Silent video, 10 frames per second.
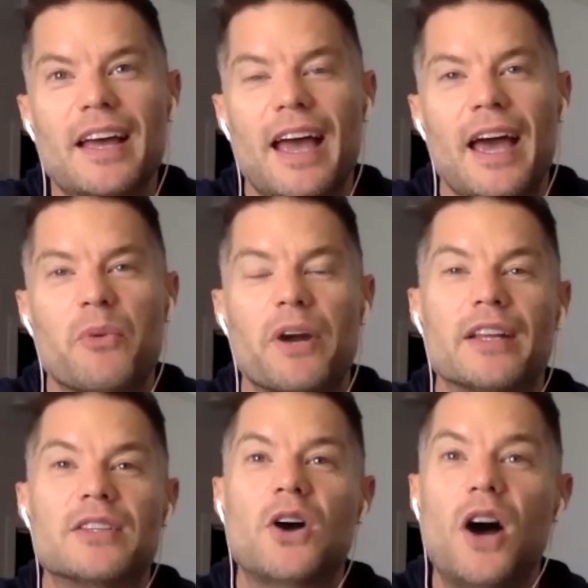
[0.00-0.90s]
And when I
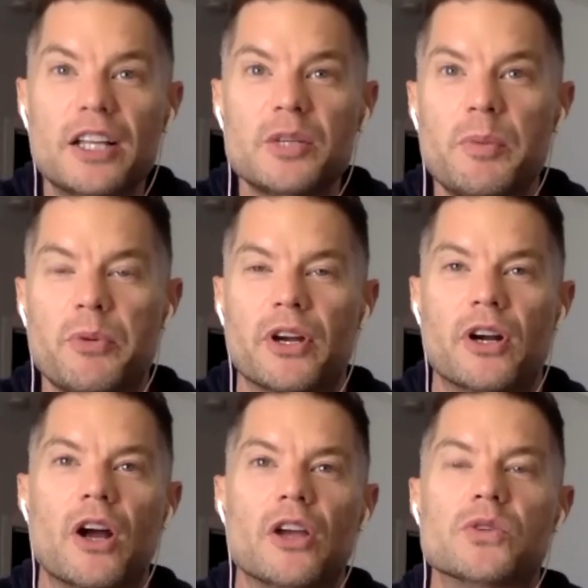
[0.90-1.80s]
talk to people that are
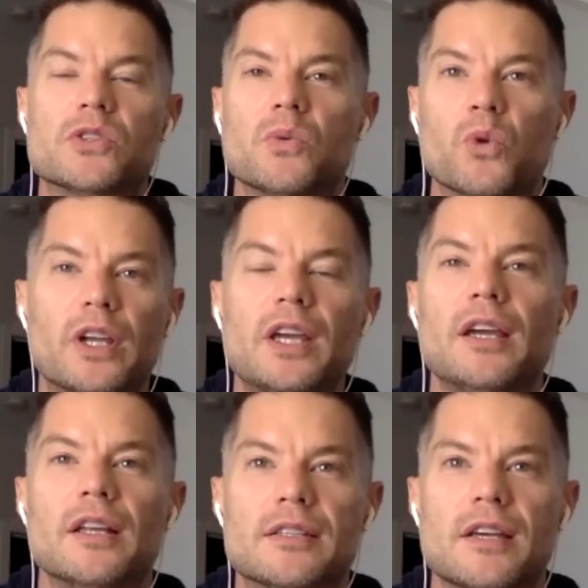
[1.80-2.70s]
not used to
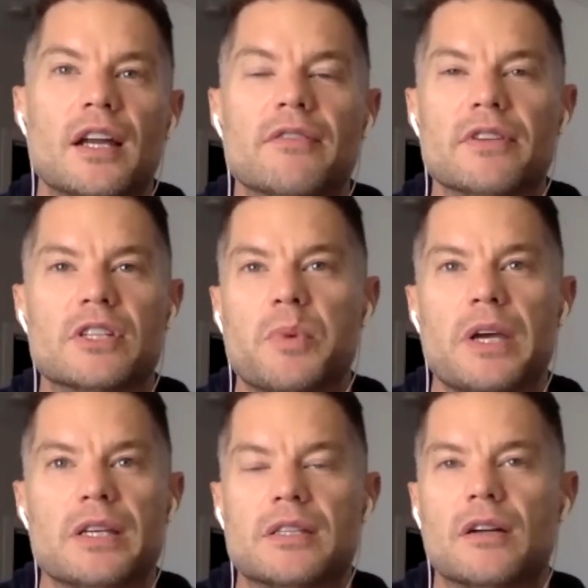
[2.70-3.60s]
working inside of this
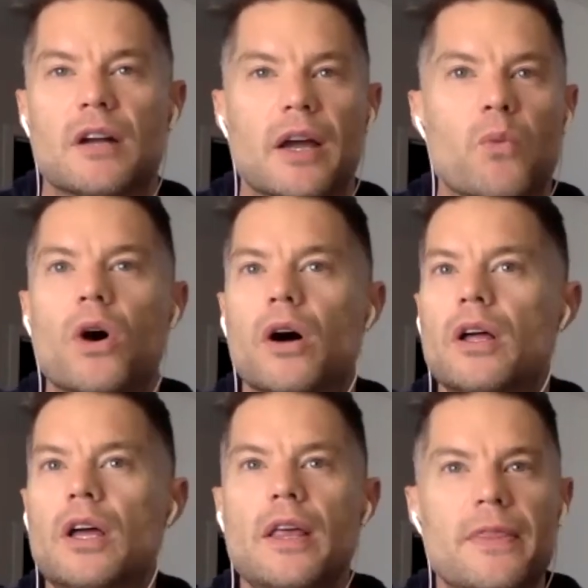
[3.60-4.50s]
space, they're like,
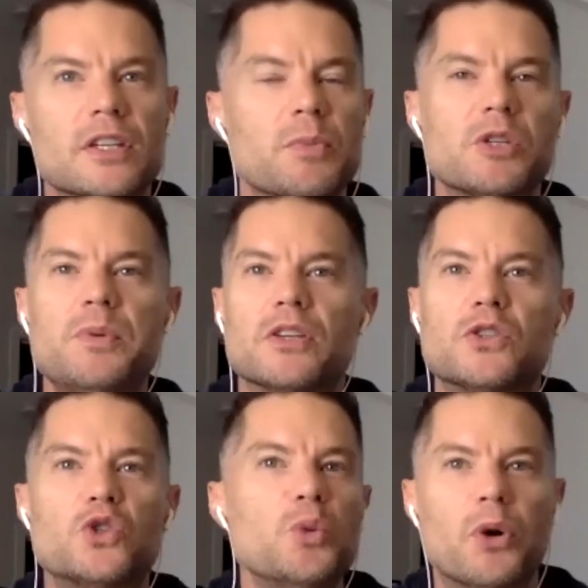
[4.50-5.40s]
well, this must be a
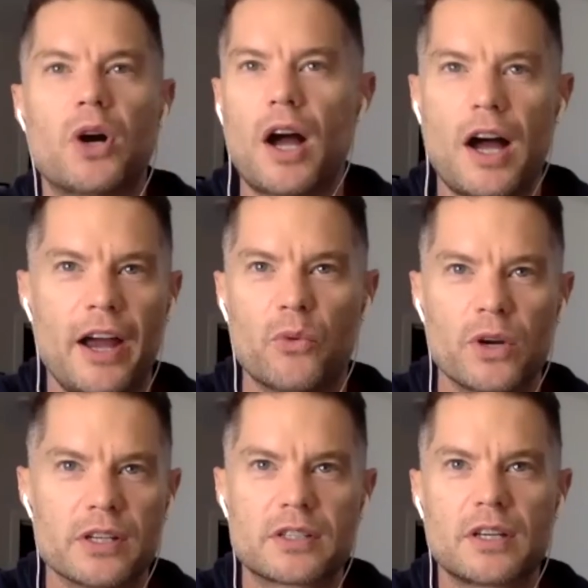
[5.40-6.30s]
super high
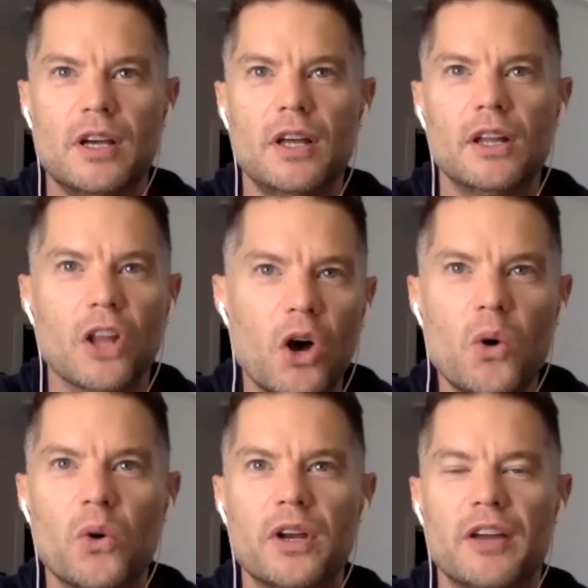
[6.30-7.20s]
risk
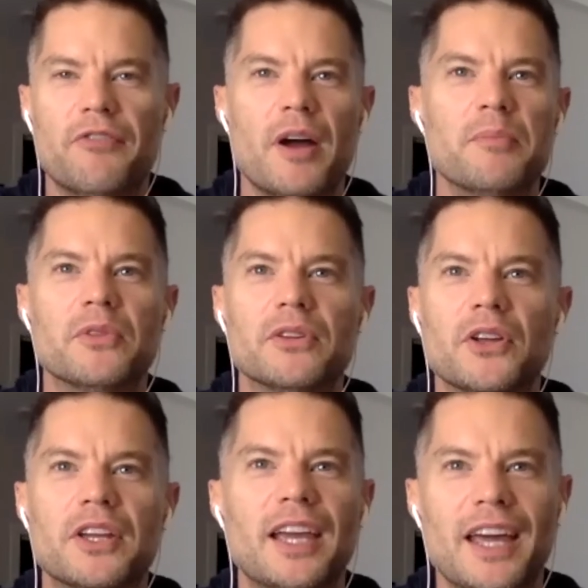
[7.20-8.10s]
loan if I'm
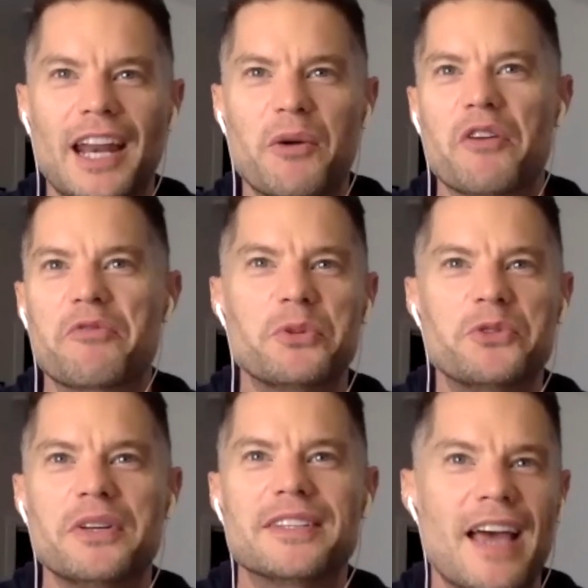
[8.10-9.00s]
looking at anywhere
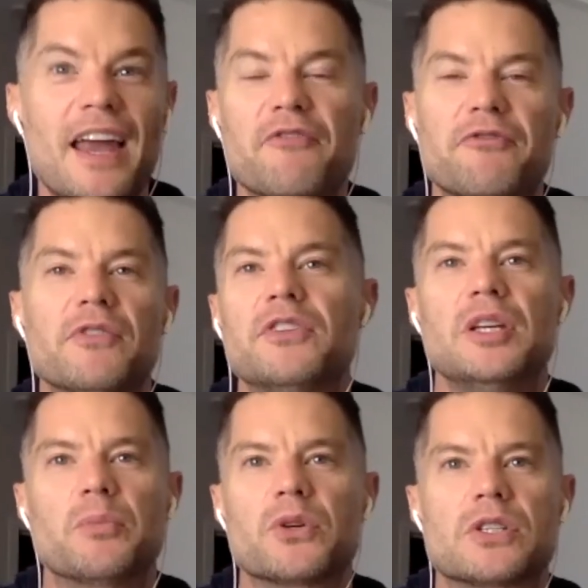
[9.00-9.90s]
between 10 and
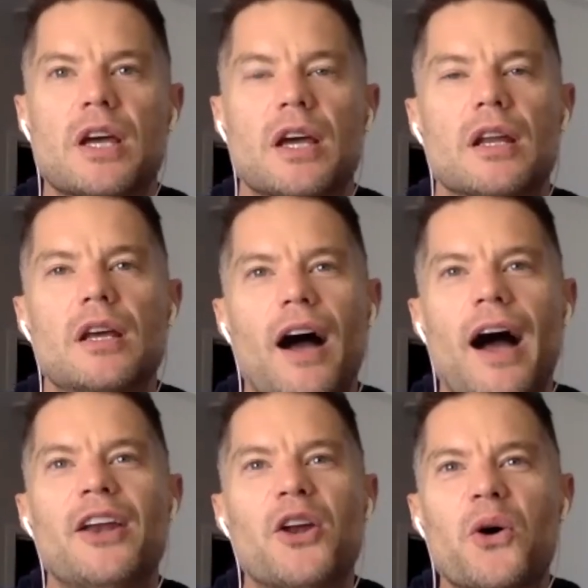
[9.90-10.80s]
15%.
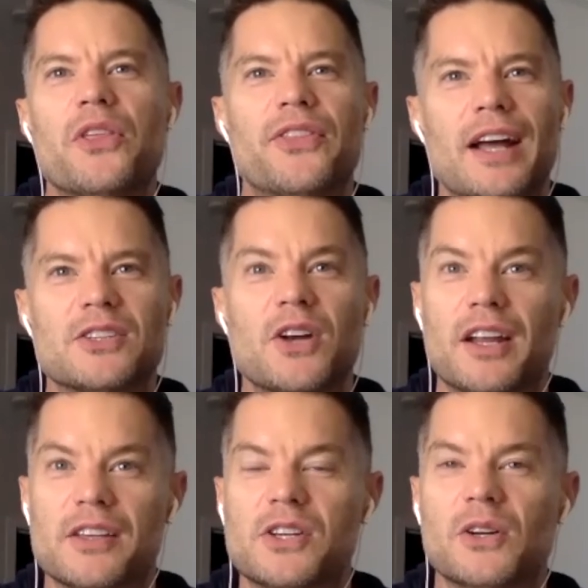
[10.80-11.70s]
I know that that's not
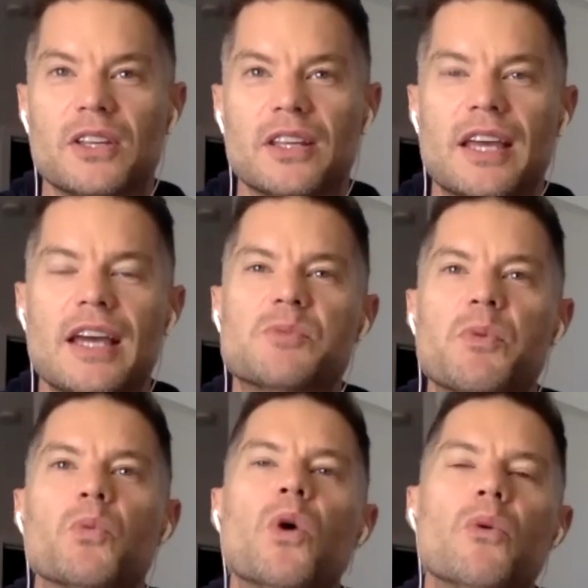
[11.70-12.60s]
necessarily the case,
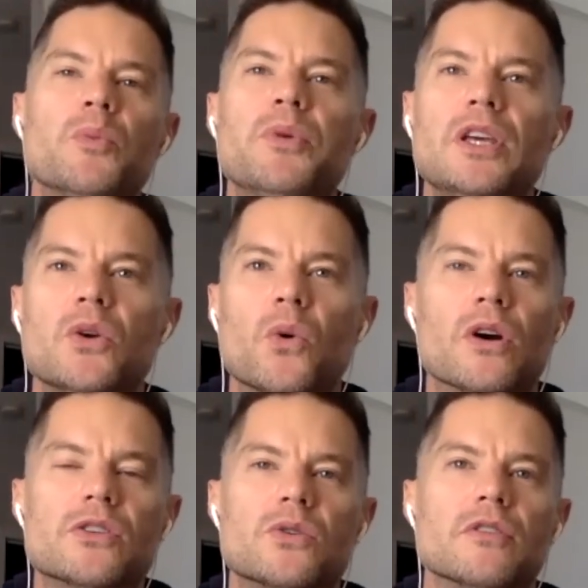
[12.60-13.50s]
but what would be
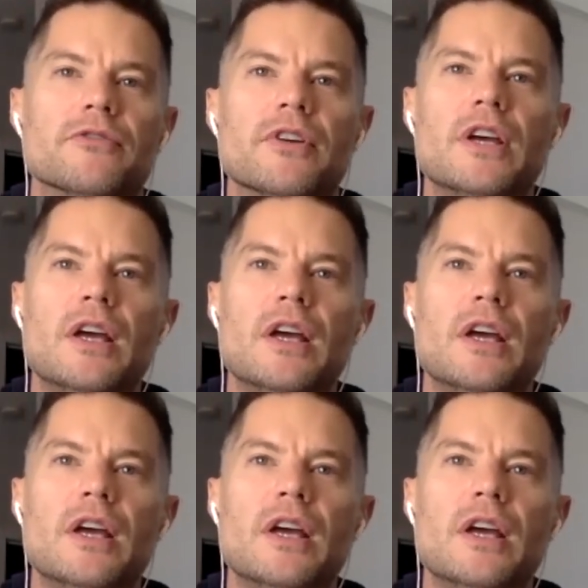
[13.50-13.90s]
your sort of